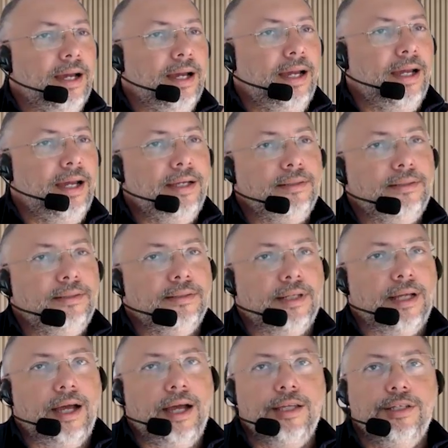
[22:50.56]
and
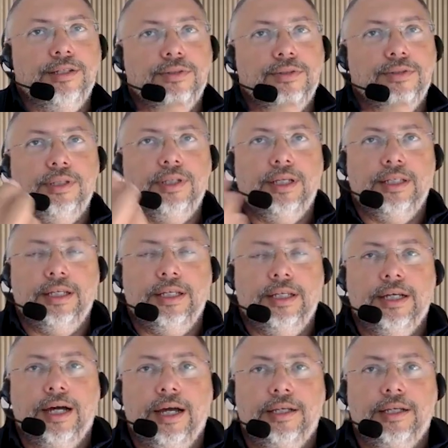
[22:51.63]
I using an
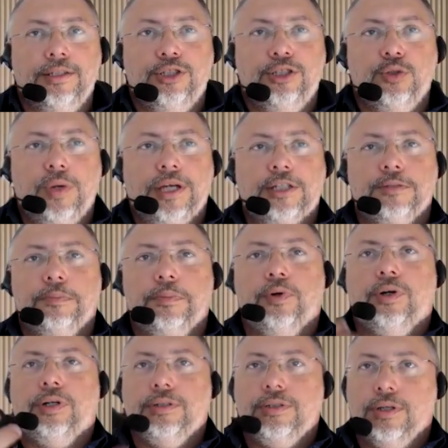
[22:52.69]
AI to
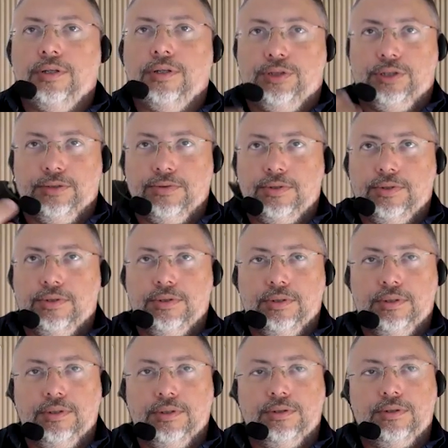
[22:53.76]
explore solutions.
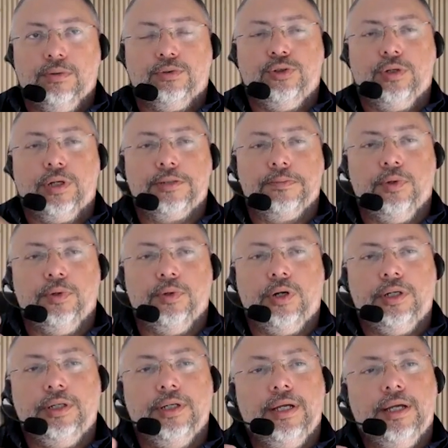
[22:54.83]
So to
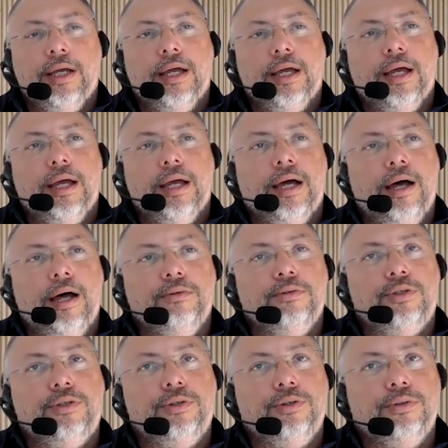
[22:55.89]
explore how
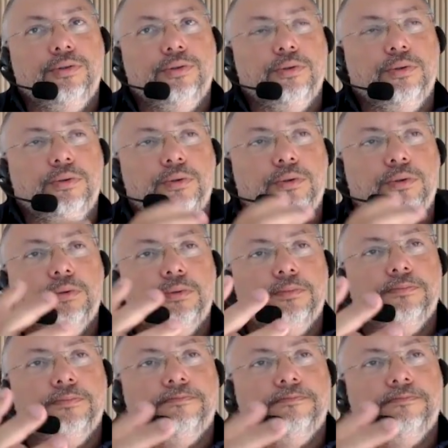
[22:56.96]
to